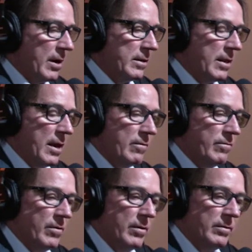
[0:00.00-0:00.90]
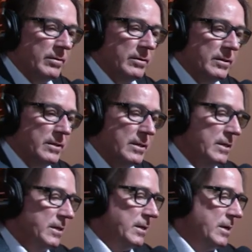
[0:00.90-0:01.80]
like that for
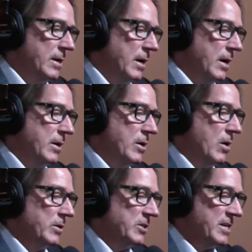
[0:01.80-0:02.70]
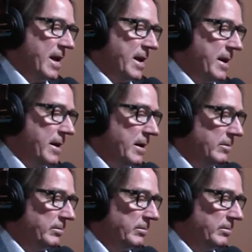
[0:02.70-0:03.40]
a yeah. young Stan?